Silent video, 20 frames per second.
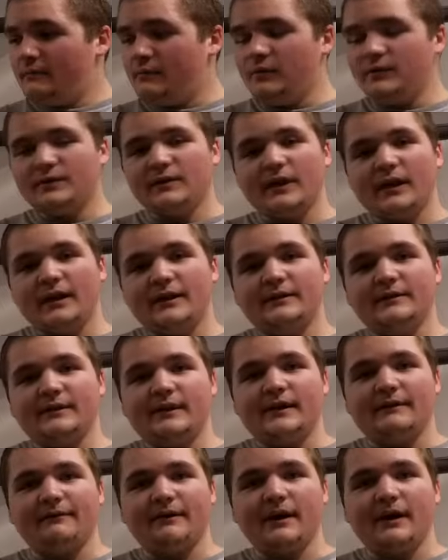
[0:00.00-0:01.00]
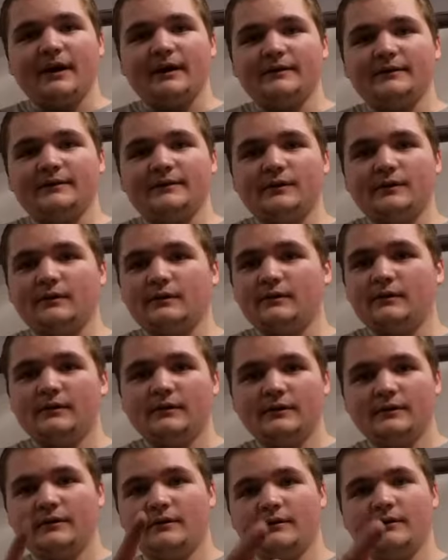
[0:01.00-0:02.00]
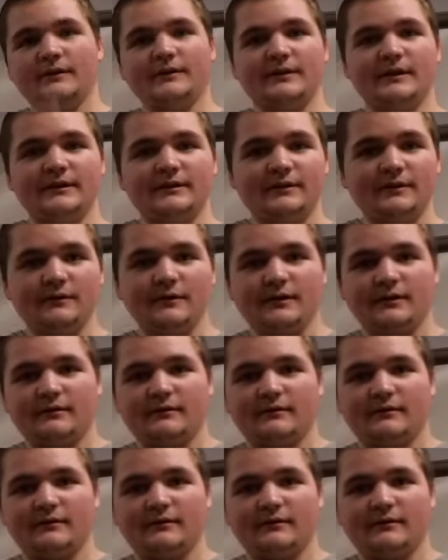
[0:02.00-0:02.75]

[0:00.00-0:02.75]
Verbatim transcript: boost lines that I've got. So let's get to